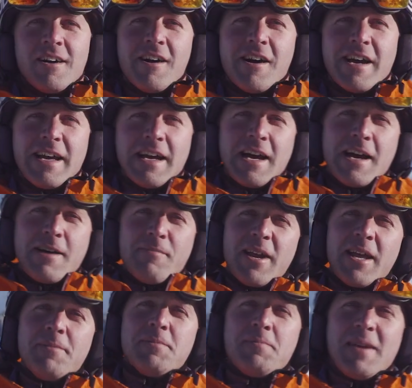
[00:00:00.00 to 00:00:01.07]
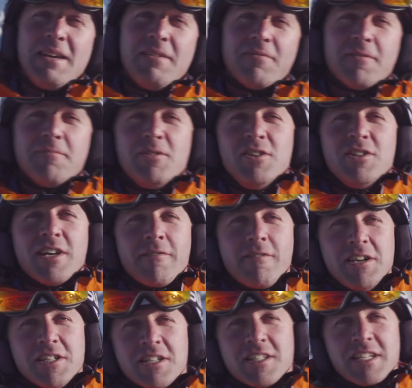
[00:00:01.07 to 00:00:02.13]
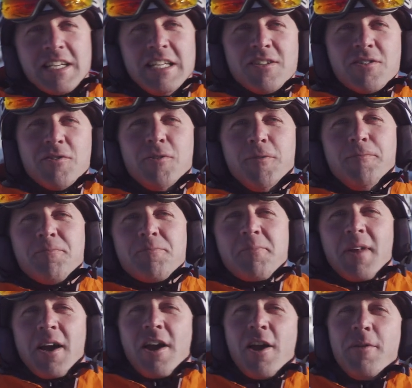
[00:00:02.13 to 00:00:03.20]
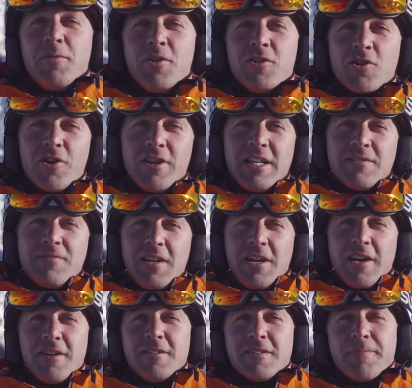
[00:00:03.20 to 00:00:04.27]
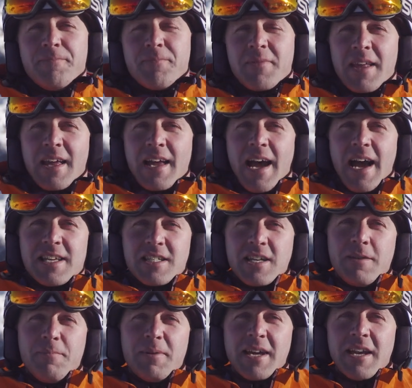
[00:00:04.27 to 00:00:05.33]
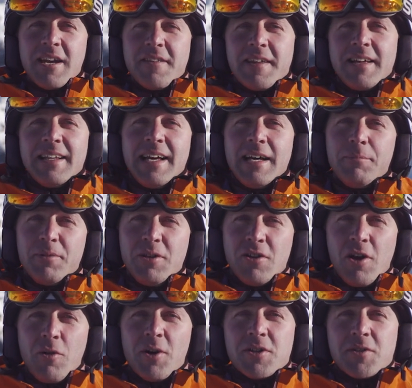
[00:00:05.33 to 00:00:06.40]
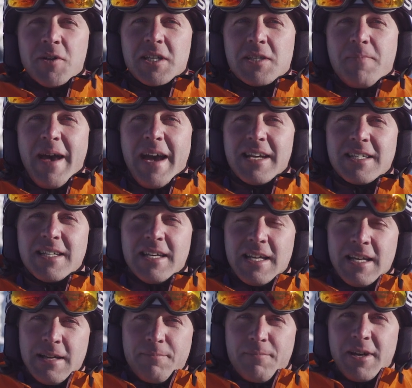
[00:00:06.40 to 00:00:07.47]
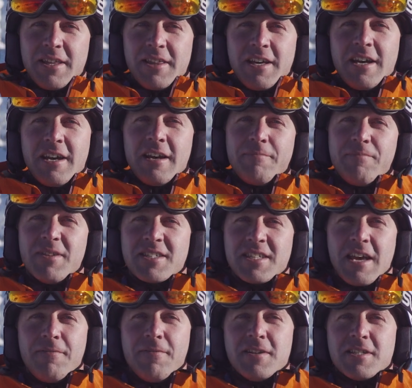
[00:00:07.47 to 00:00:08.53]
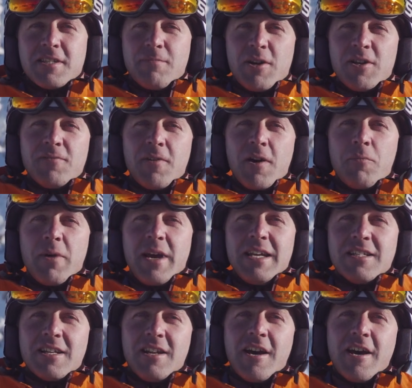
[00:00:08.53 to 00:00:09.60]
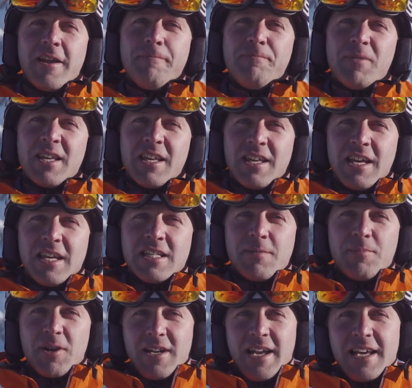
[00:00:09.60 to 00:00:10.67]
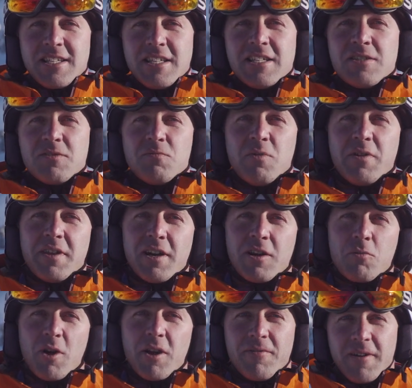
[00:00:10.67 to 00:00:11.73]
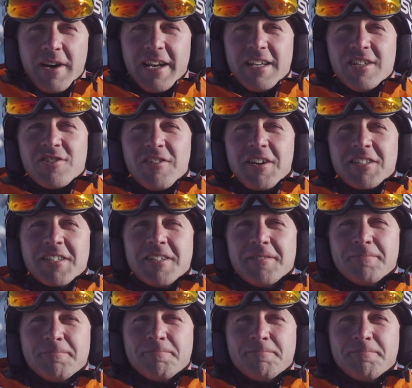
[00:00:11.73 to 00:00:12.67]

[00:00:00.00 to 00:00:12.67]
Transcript: Hi, uh, my name is Pete from New Generation Ski School. I hope you enjoy these videos. As a beginner, they'll help you know what to expect, but the safest and most fun way to learn is to book lessons with a qualified instructor.